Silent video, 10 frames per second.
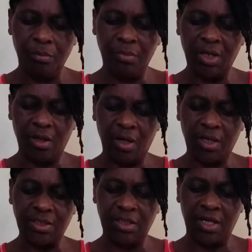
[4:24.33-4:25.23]

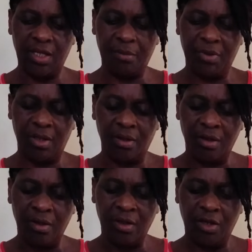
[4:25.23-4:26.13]
because the enemy
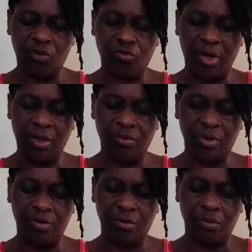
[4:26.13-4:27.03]
is trying
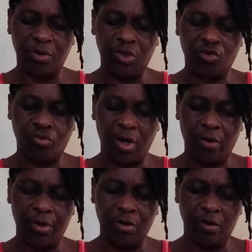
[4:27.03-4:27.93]
to, to
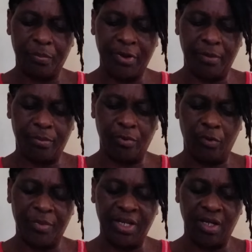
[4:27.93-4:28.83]
destroy our young people
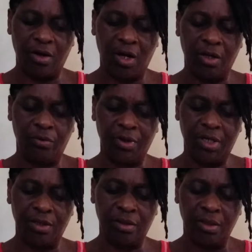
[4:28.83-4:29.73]
how many gone down
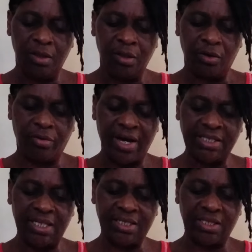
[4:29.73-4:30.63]
in
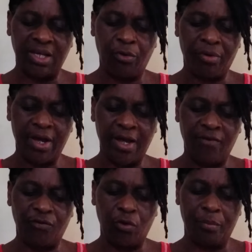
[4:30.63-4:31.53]
christless
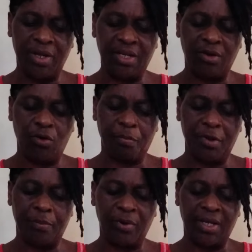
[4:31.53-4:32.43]
grave how many young
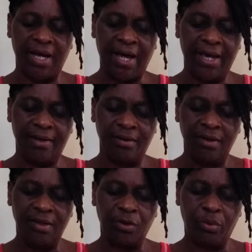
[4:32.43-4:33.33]
people died
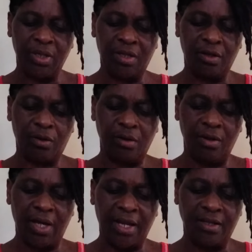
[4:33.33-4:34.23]

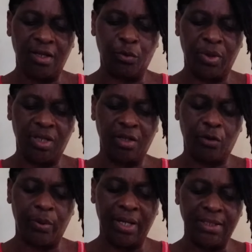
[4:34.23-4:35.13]
2019
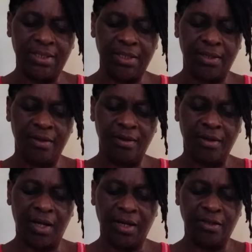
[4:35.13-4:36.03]
2020
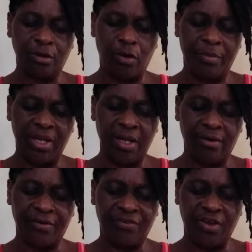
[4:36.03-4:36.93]
and this coming
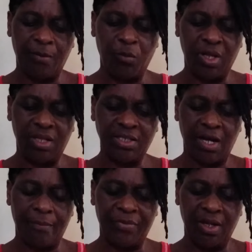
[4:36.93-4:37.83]
year same way it is
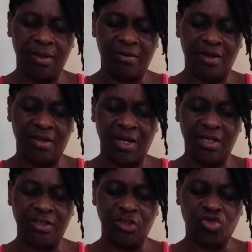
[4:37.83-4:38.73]
happening satan
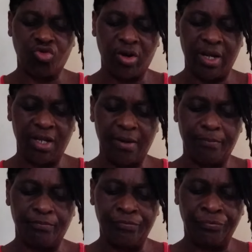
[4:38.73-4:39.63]
is destroying them